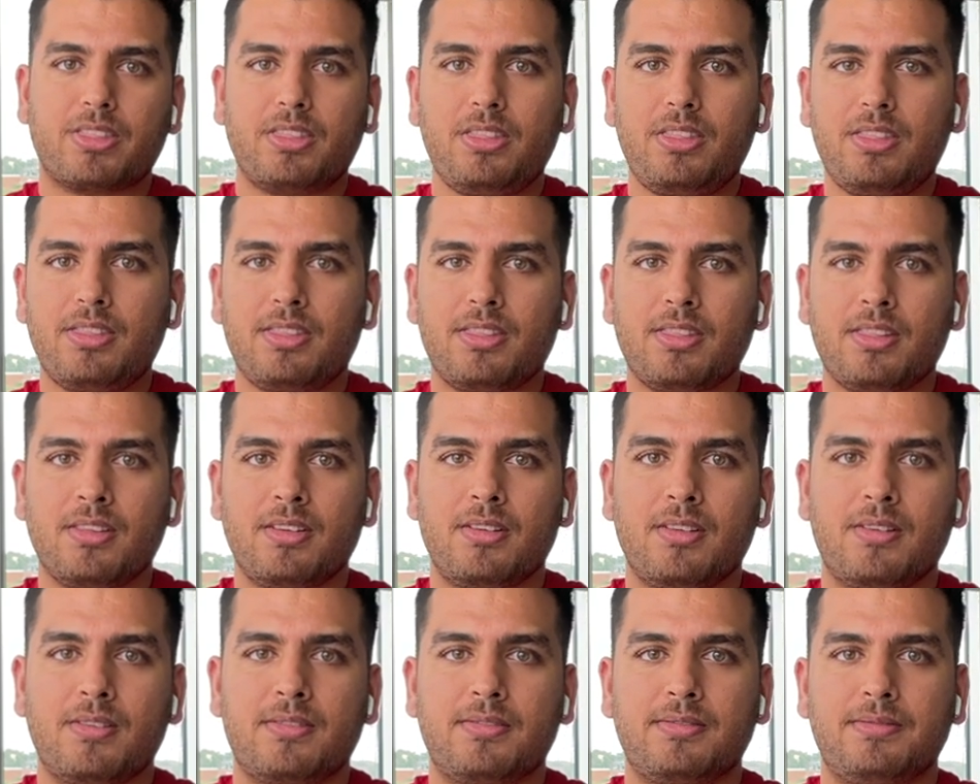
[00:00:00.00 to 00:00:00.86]

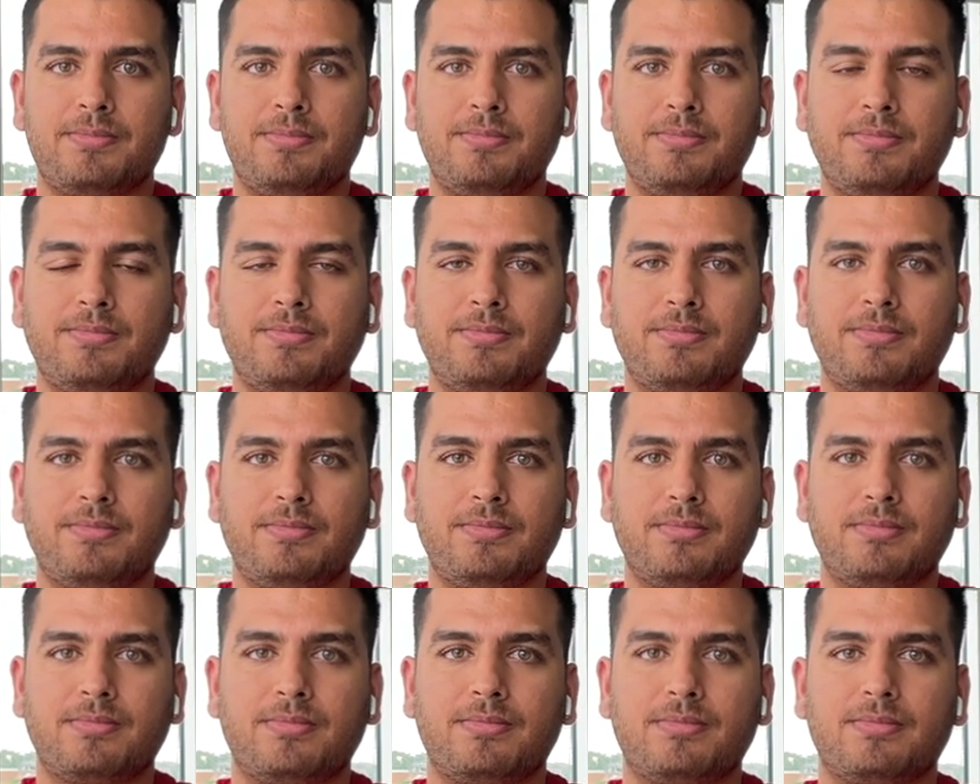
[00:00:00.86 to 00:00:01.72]

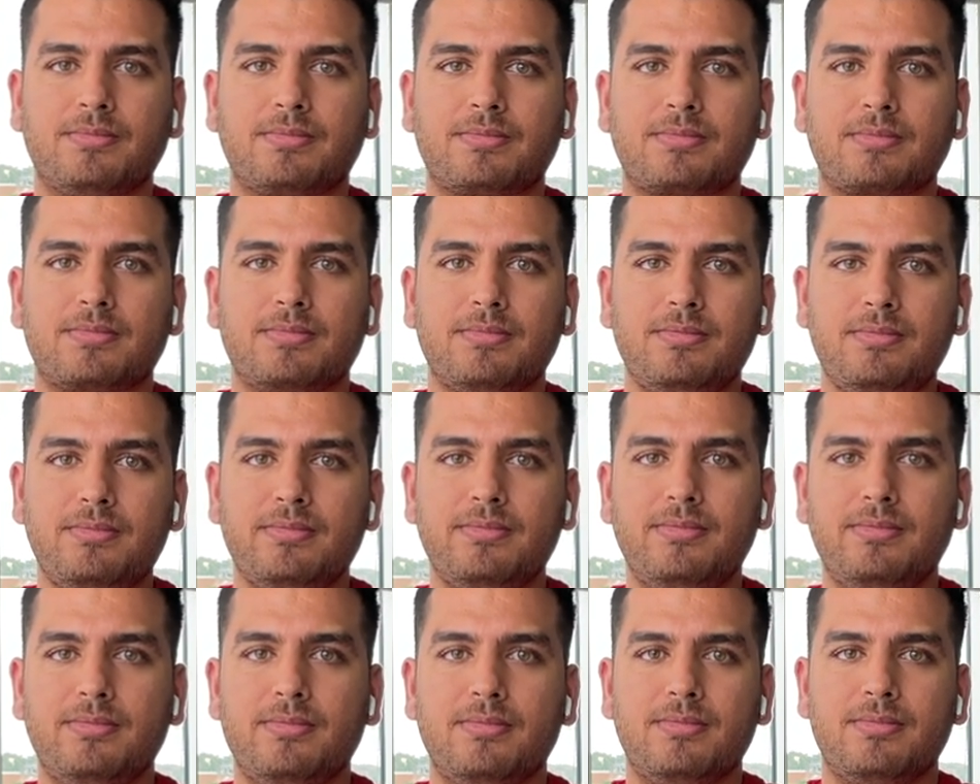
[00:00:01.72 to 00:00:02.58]

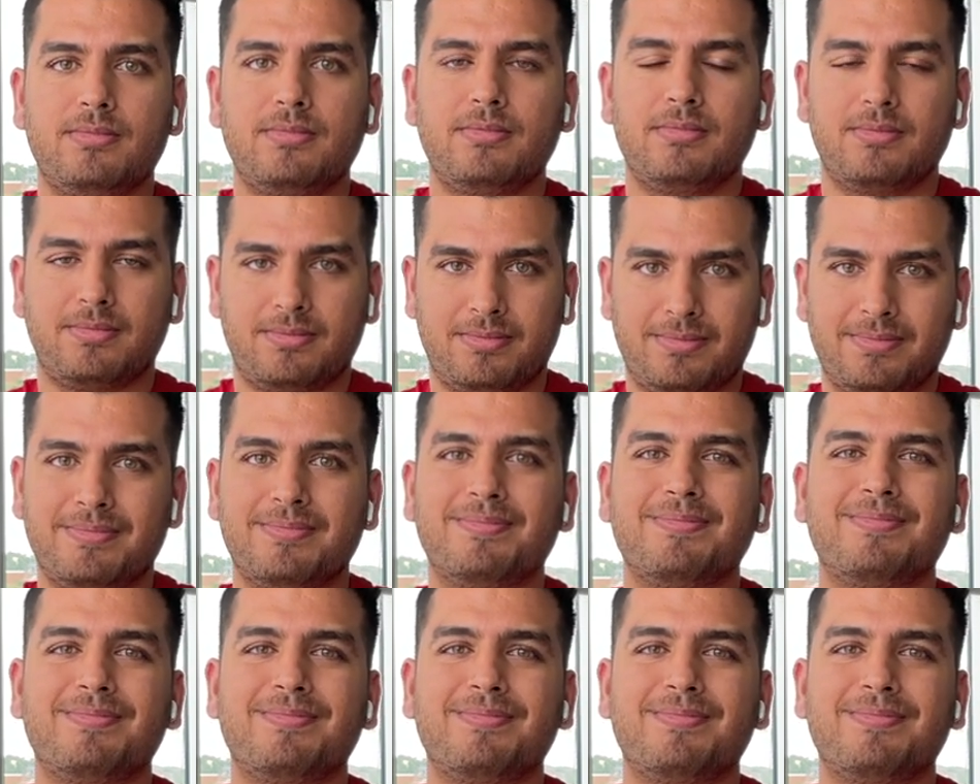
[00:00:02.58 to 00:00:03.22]
(not speaking)